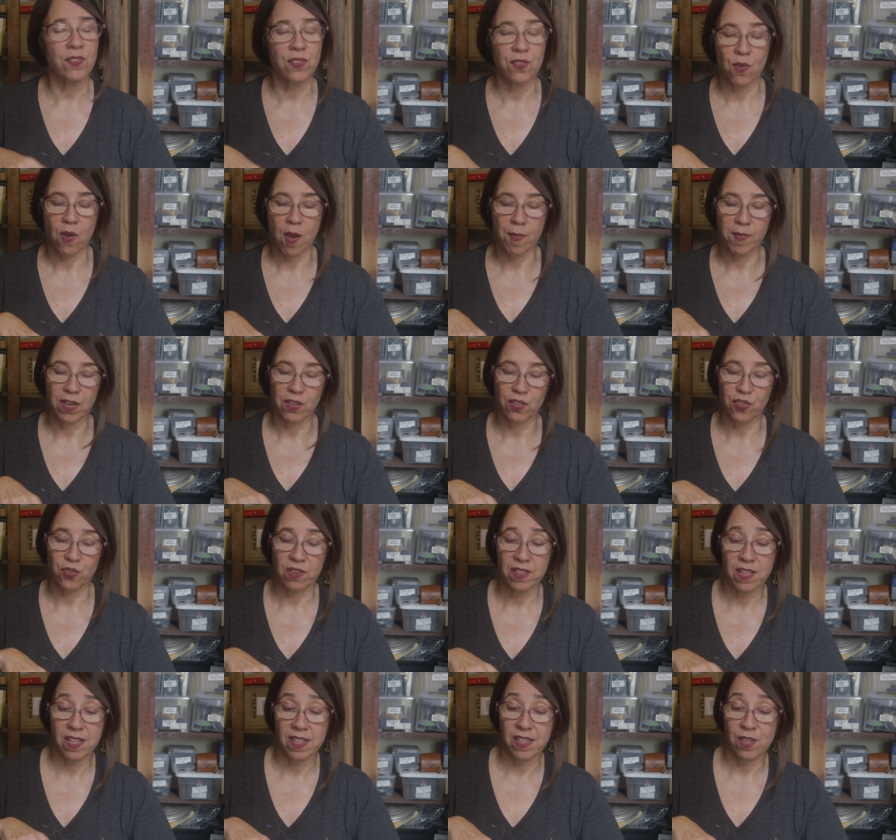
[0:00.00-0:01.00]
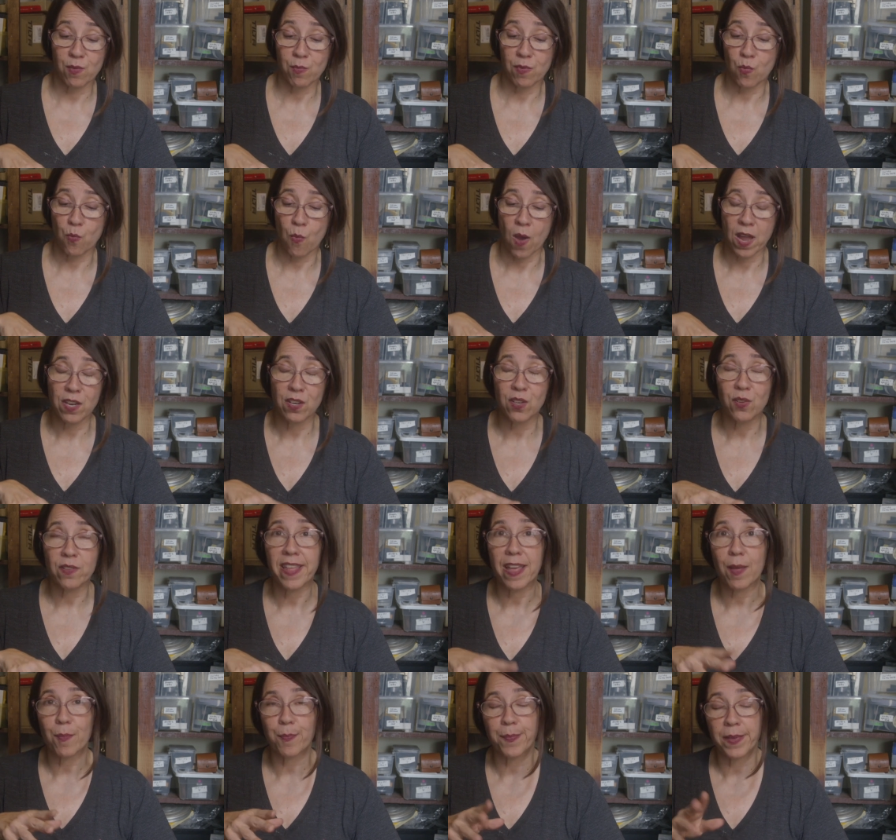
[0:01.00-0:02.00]
so I'm not sure that you would want to do
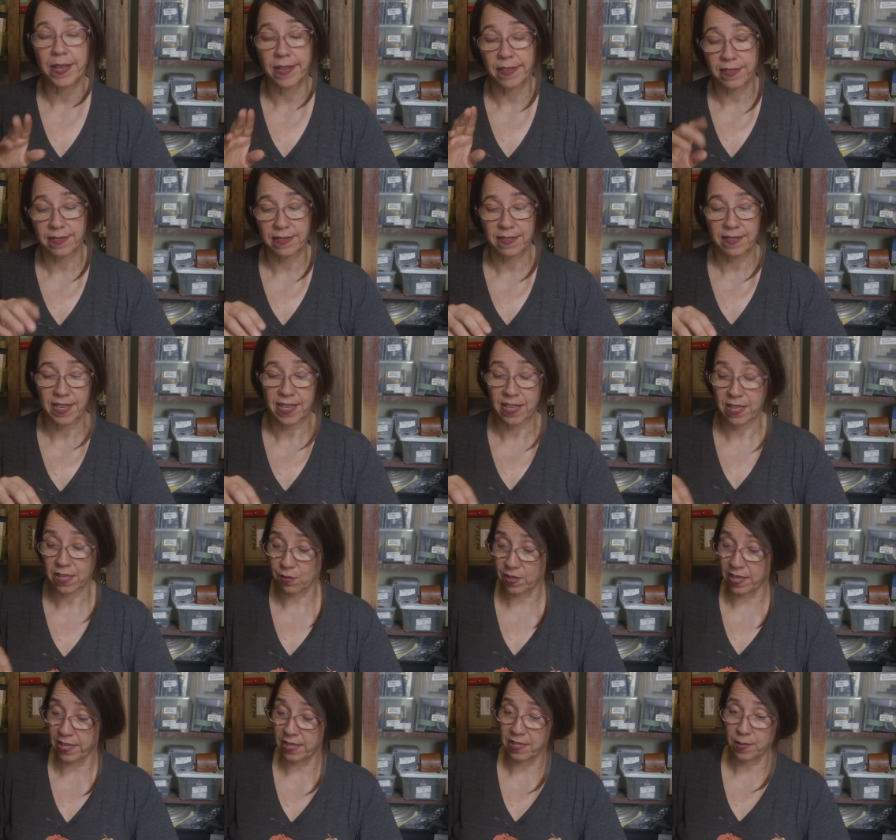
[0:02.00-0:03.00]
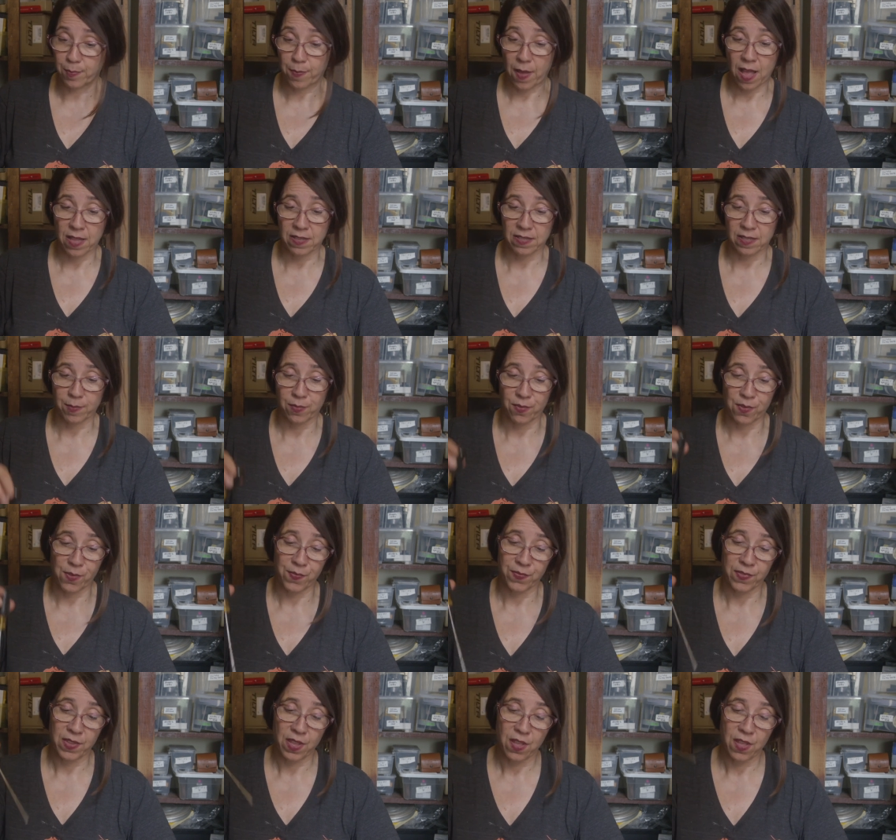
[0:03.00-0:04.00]
that, but it is possible.